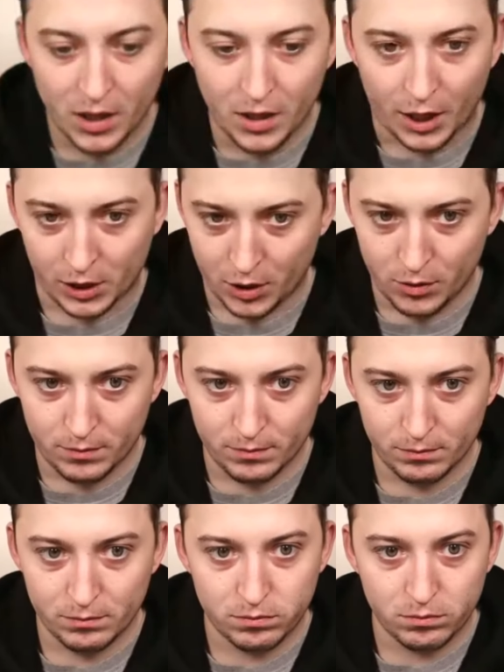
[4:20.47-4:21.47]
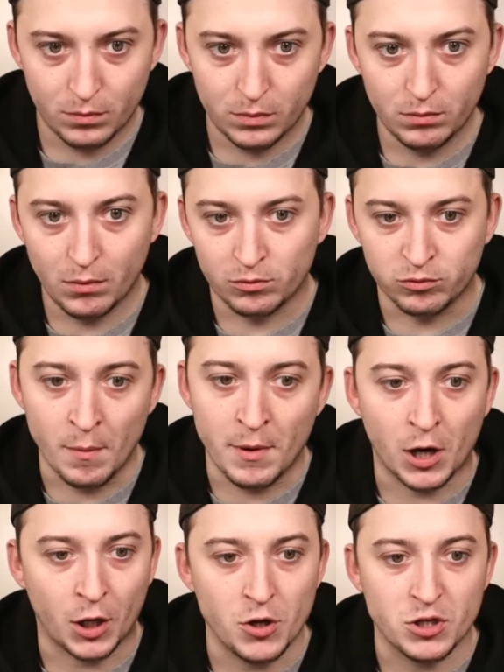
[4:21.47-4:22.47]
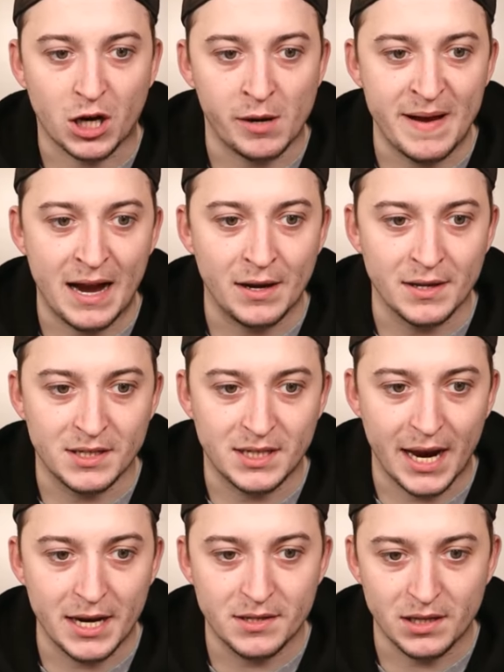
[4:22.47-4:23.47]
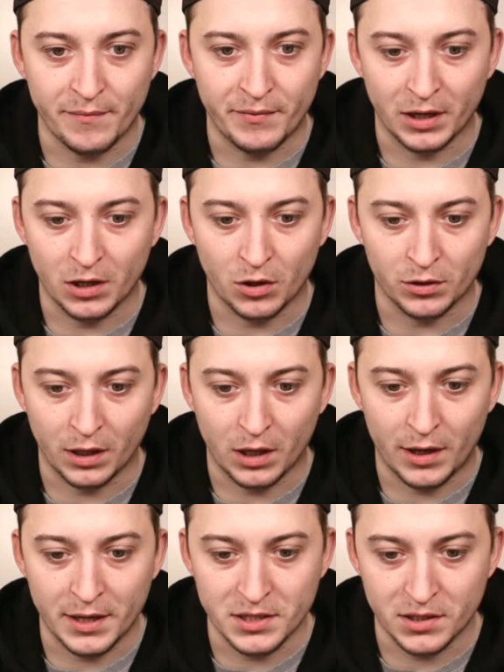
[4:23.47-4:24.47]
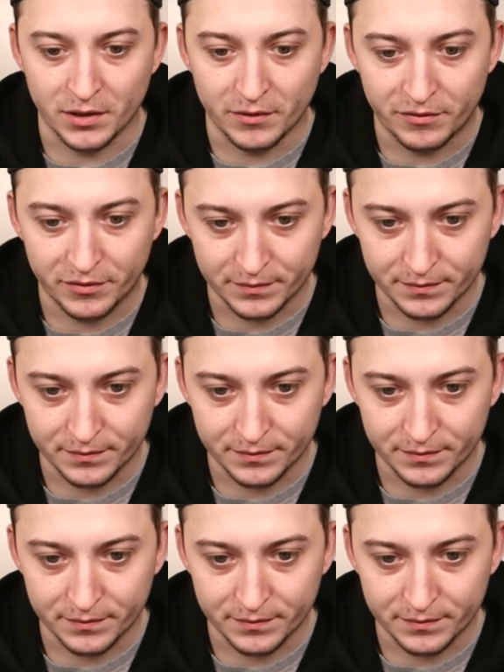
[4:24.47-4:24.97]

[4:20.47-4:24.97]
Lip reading: I know Romano's come out and said something along the lines of...